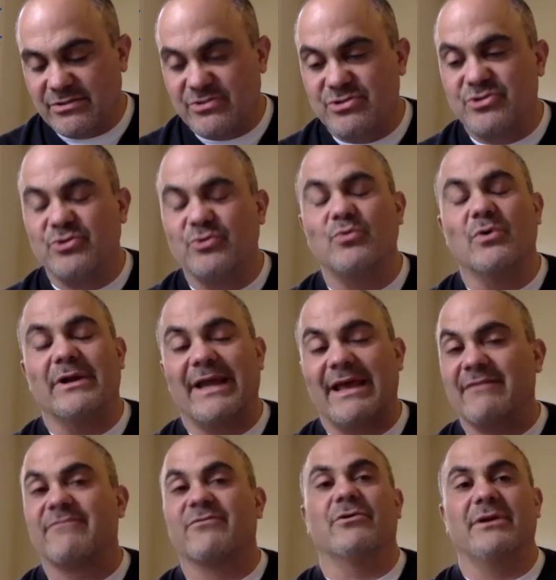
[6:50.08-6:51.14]
do
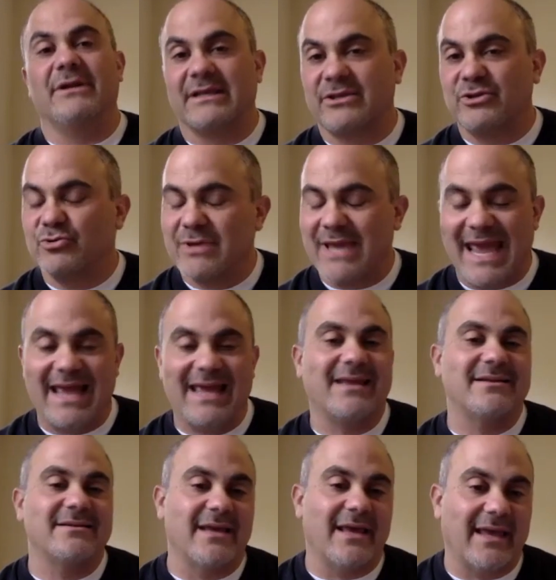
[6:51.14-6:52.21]
whatever that you
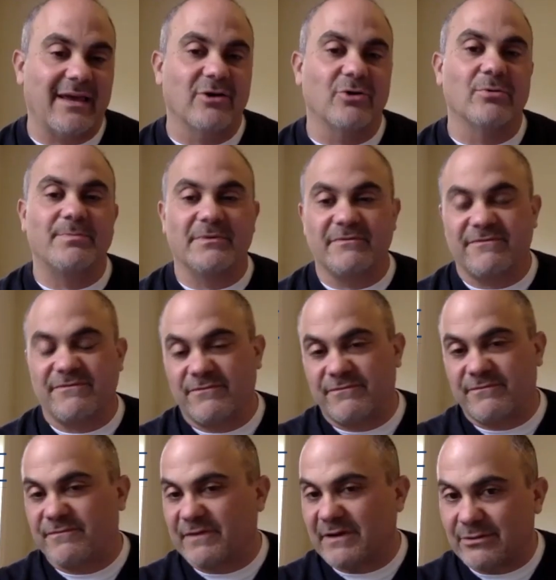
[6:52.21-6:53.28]
can to help a
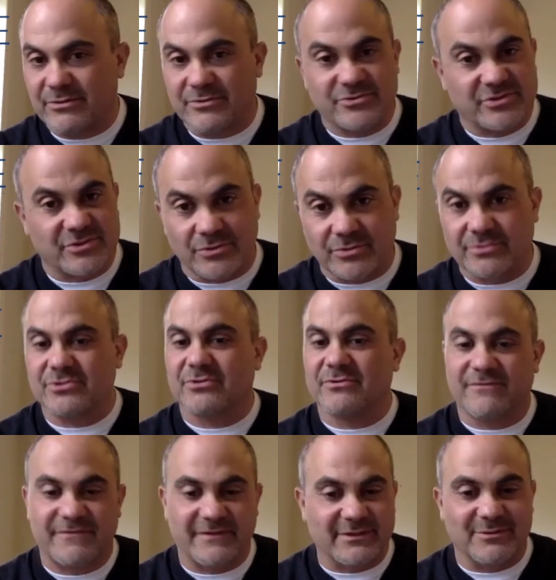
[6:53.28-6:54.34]
fellow soldier, a
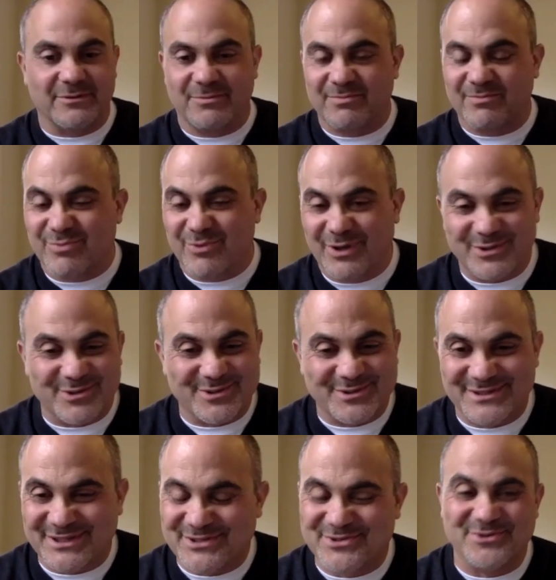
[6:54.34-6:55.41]
fellow brother or
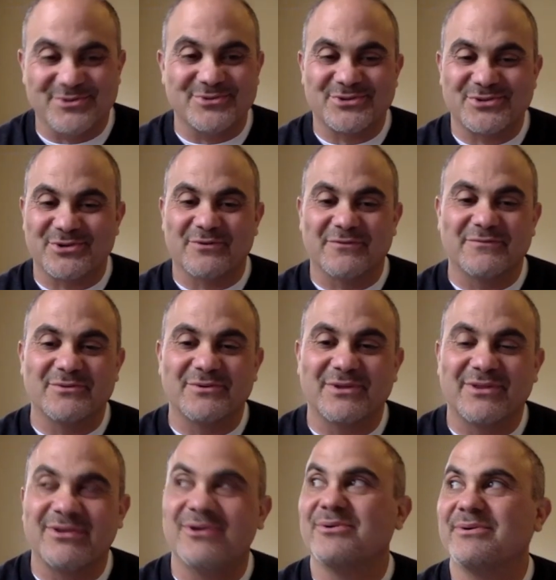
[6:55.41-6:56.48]
sister who served
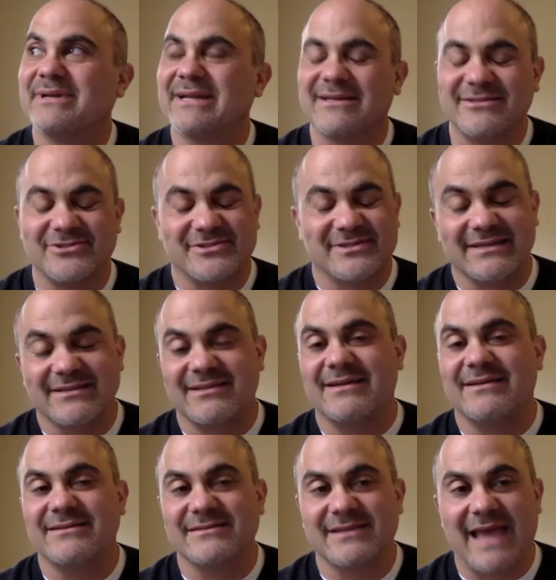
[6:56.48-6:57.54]
with you. And I just think that
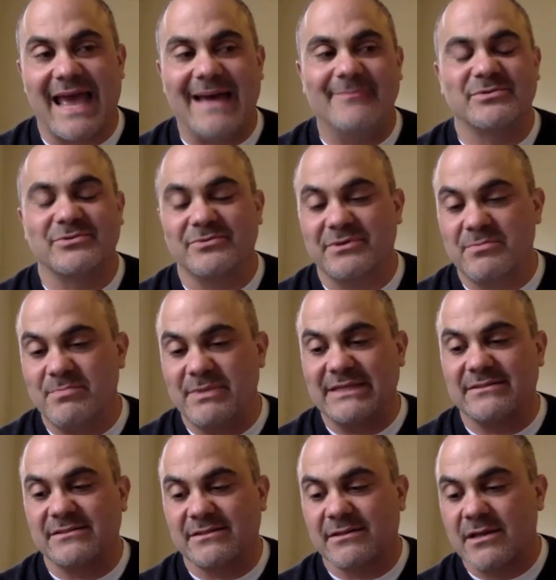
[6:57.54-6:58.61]
is absolutely
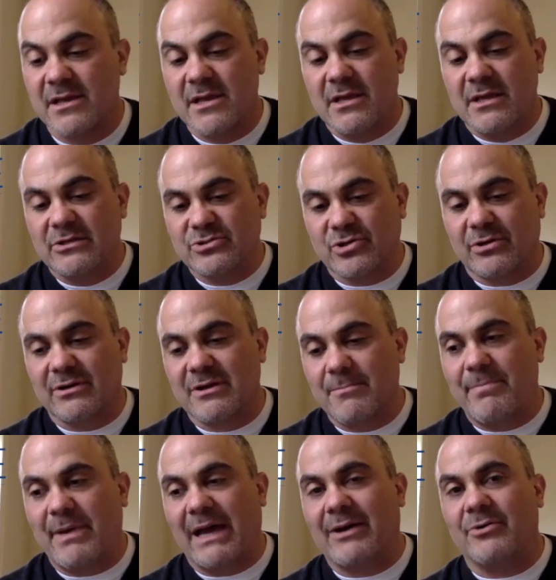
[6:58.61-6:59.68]
amazing. Talk
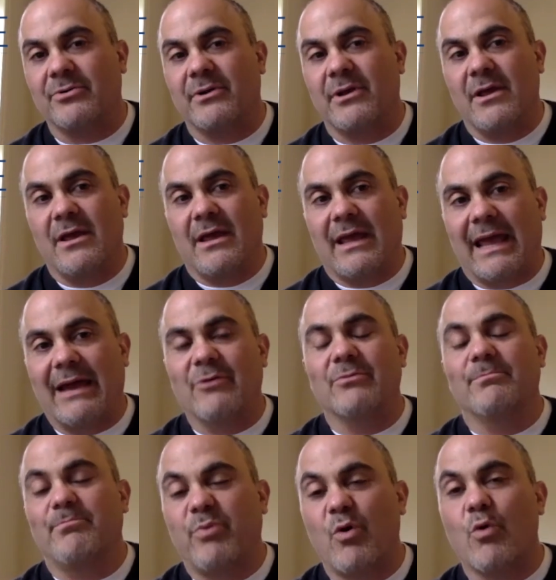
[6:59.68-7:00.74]
about how
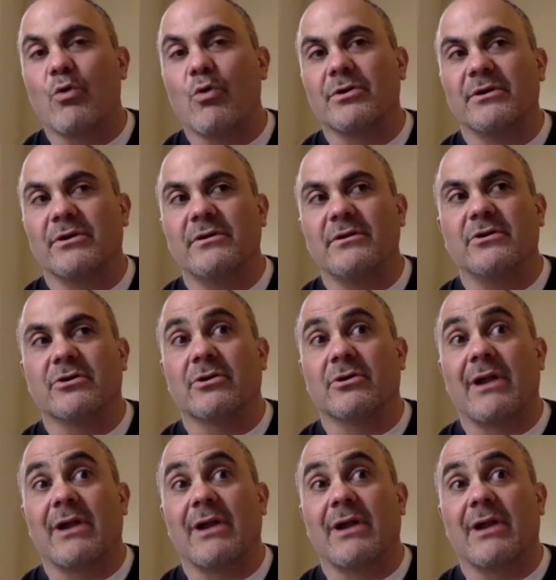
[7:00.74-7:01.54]
important or